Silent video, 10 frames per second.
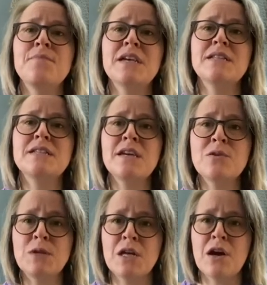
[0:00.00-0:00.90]
it's
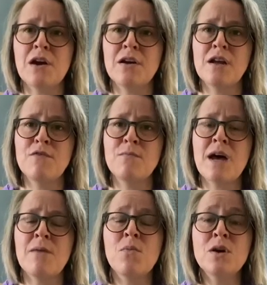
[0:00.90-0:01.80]
equally hard, if
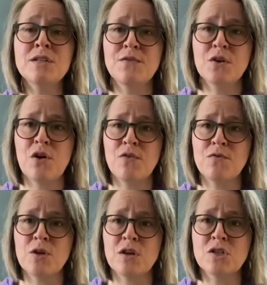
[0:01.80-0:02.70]
not more difficult, for
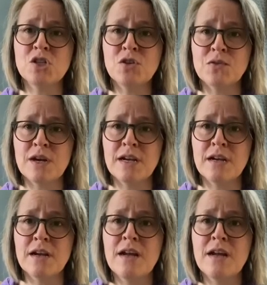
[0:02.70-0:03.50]
young children,